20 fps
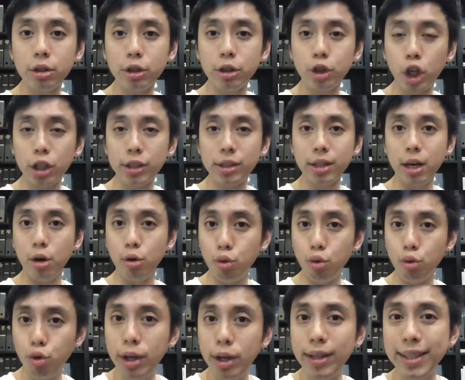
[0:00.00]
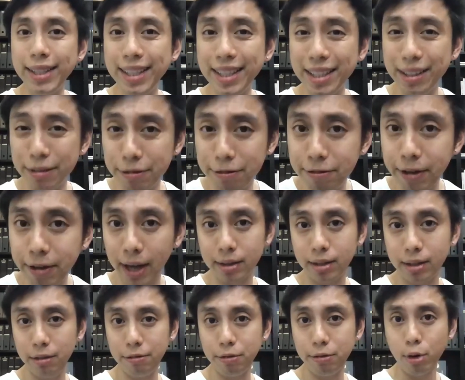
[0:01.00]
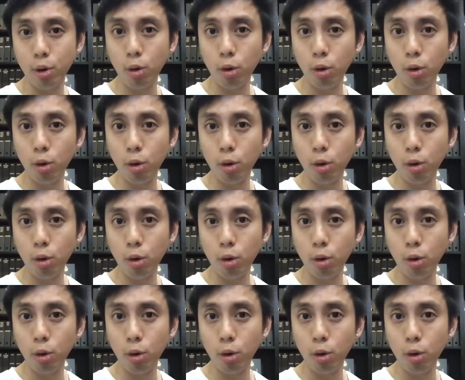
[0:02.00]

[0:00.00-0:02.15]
just a really effective